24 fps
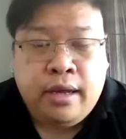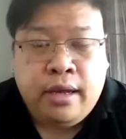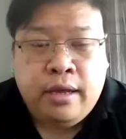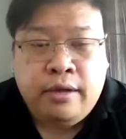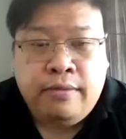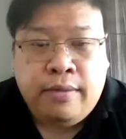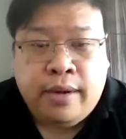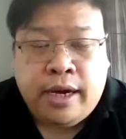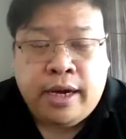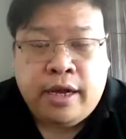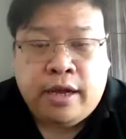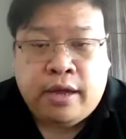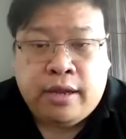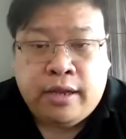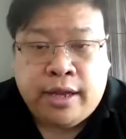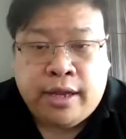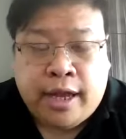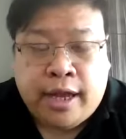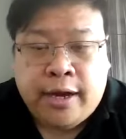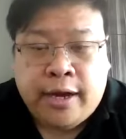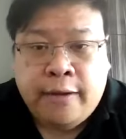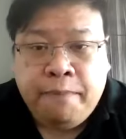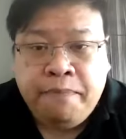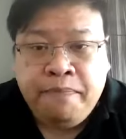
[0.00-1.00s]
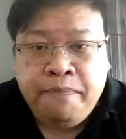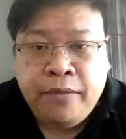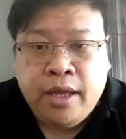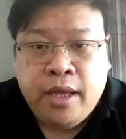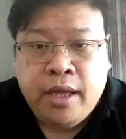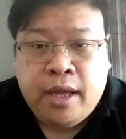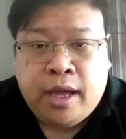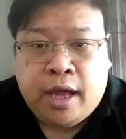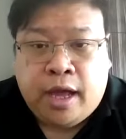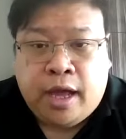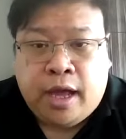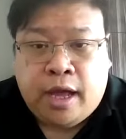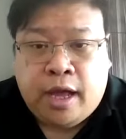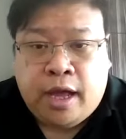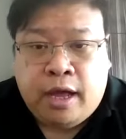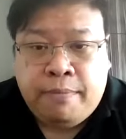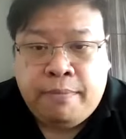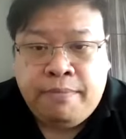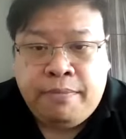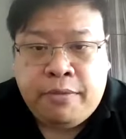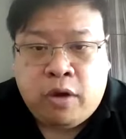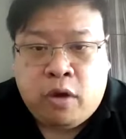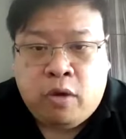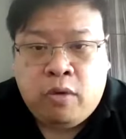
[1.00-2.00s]
really on that.
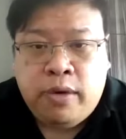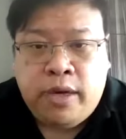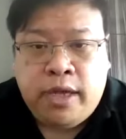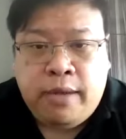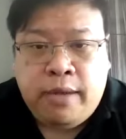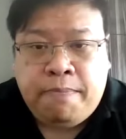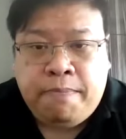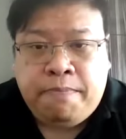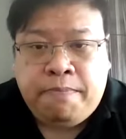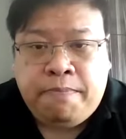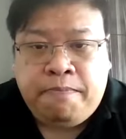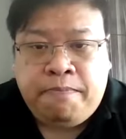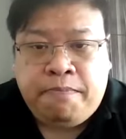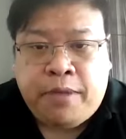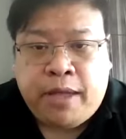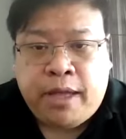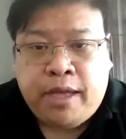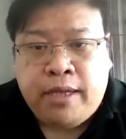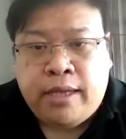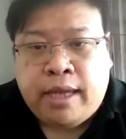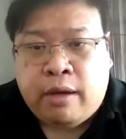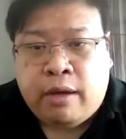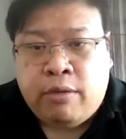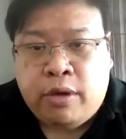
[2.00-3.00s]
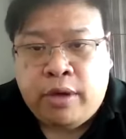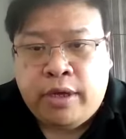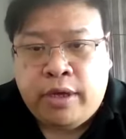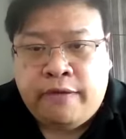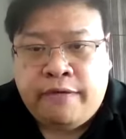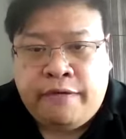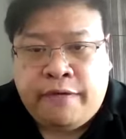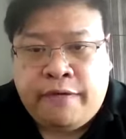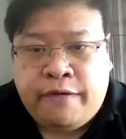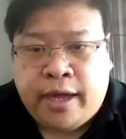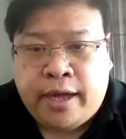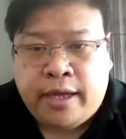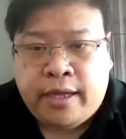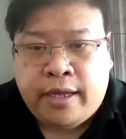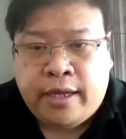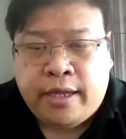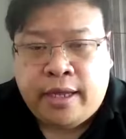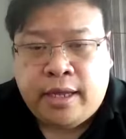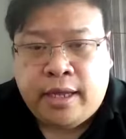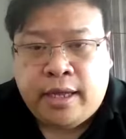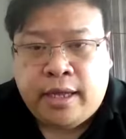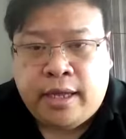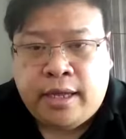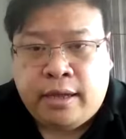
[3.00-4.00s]
The only thing that will affect
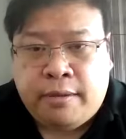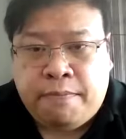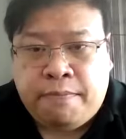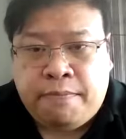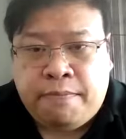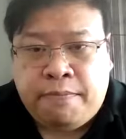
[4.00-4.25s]
the